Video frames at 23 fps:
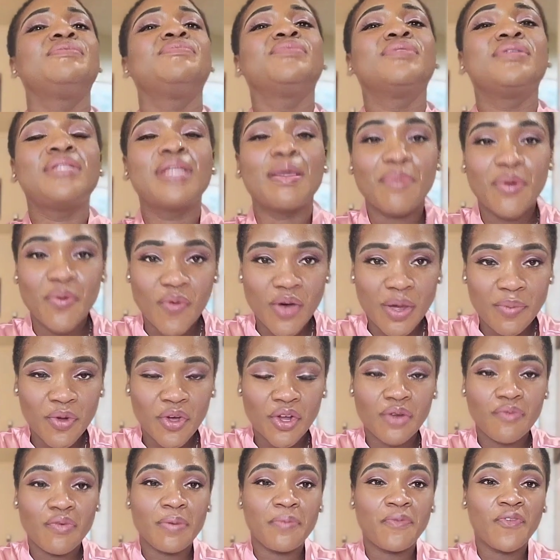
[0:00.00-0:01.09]
number one, we're going
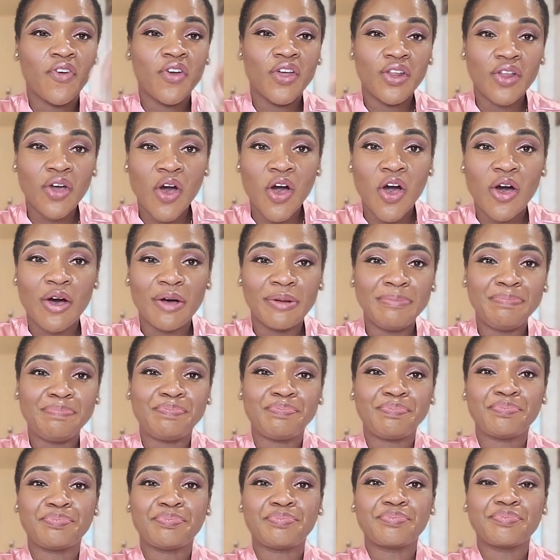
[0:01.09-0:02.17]
to review it all.
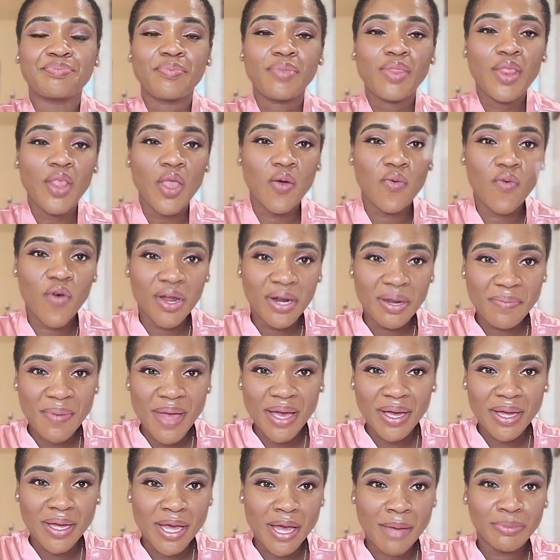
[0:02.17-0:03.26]
I want it
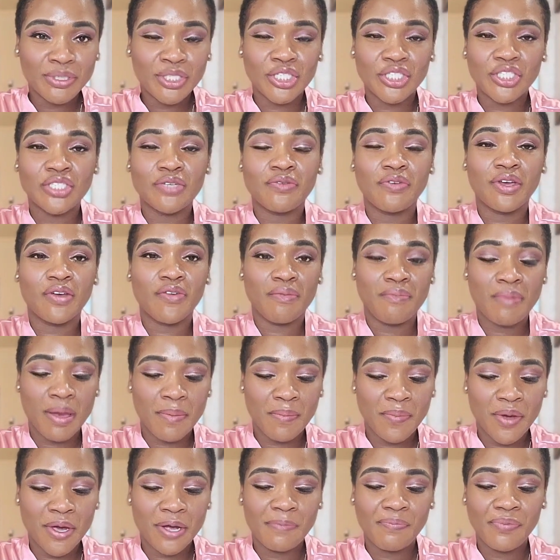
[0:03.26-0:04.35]
back up just so we can
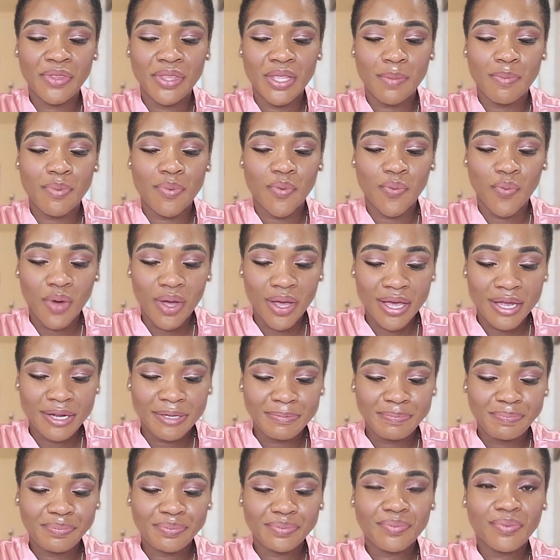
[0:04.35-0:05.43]
remember. Number
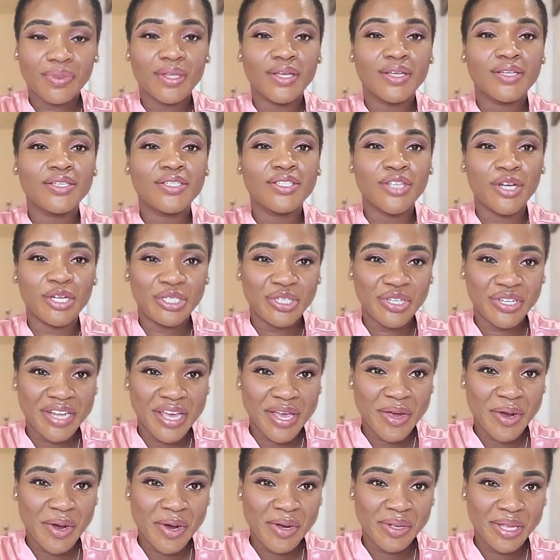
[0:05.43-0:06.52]
one, start your day
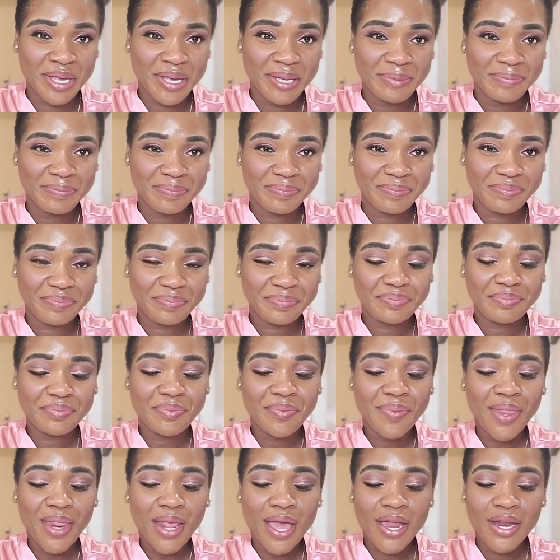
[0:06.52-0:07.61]
early.
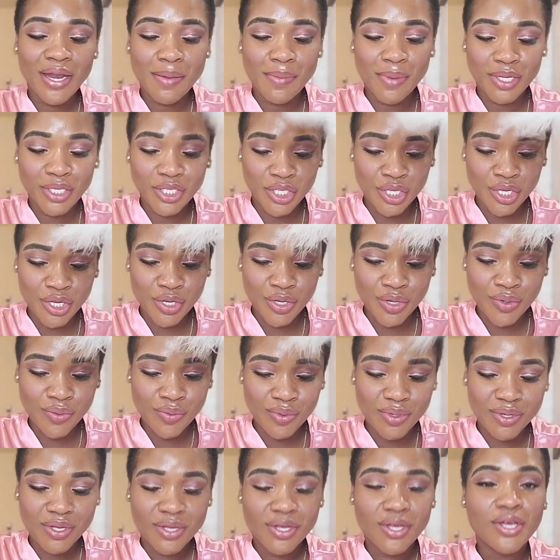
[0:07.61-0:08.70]
Number
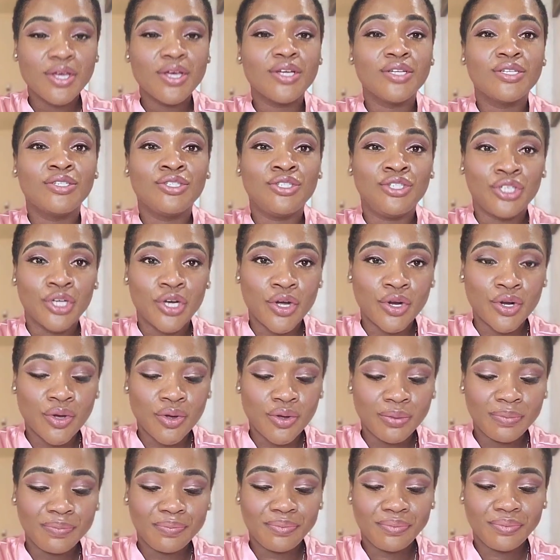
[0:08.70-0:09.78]
two, journal